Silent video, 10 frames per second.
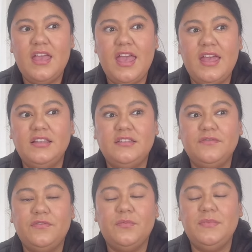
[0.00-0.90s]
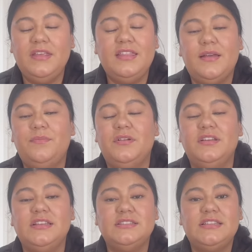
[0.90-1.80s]
And for me, that
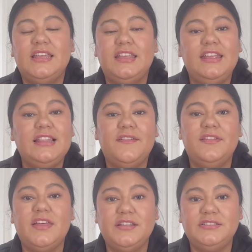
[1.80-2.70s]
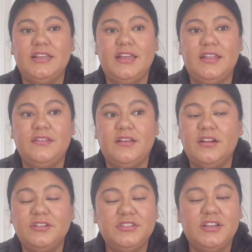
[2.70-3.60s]
book is like 11 out of 10,
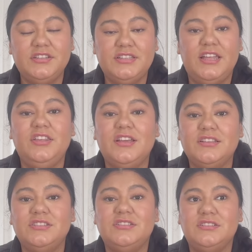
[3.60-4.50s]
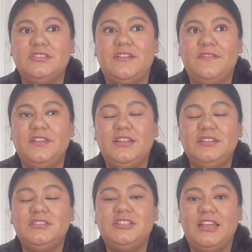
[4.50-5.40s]
100 out of 10. You guys should
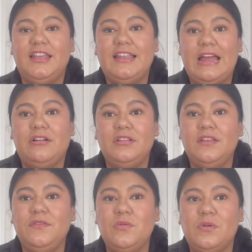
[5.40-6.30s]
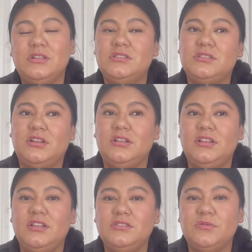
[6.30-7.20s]
definitely check it out if you want to start
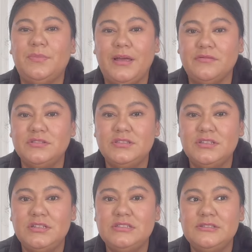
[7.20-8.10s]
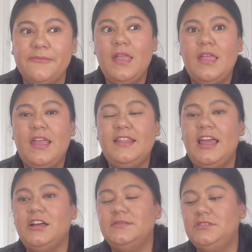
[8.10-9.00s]
looking into Bible studies and
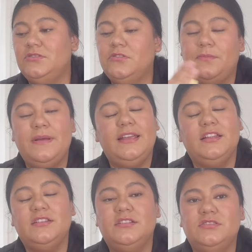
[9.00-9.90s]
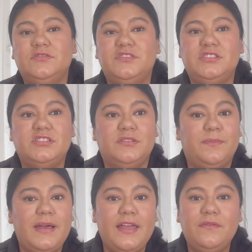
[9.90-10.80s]
how to go back and look into verses in the
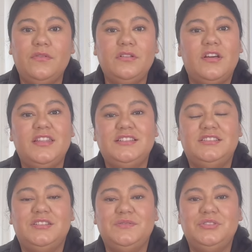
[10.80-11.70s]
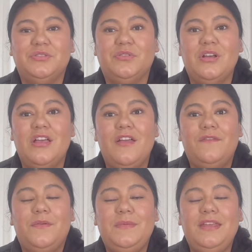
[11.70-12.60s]
Bible and all that stuff. So
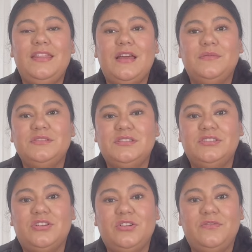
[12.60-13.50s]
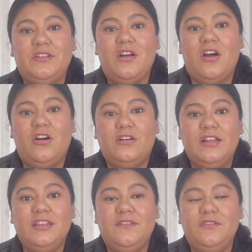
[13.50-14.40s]
for me, that was the start of it all.
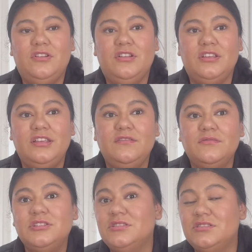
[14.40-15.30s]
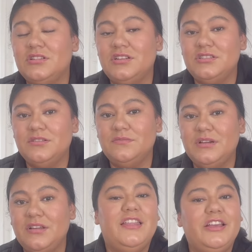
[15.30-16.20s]
And if you're looking to start
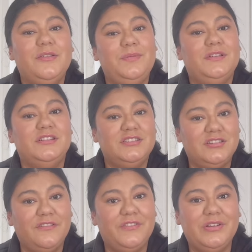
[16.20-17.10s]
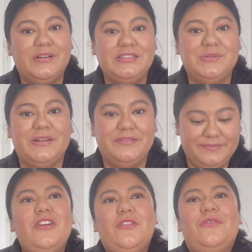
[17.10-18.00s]
somewhere, that could be a good start for you as well.
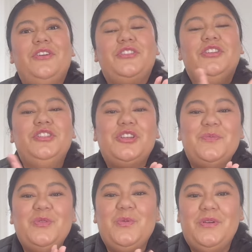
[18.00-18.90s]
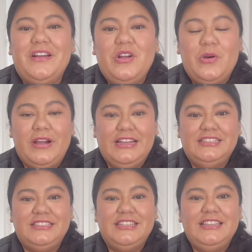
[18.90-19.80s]
For the number one
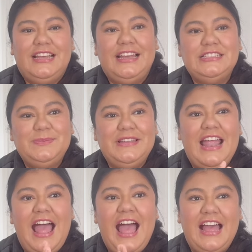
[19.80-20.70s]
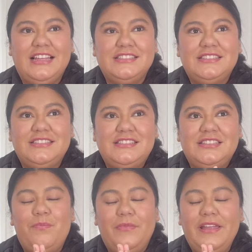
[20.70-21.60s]
question that has been
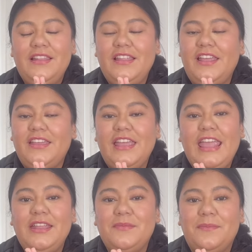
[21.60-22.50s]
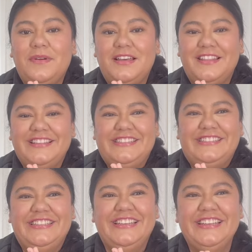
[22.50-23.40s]
asked in like eight months.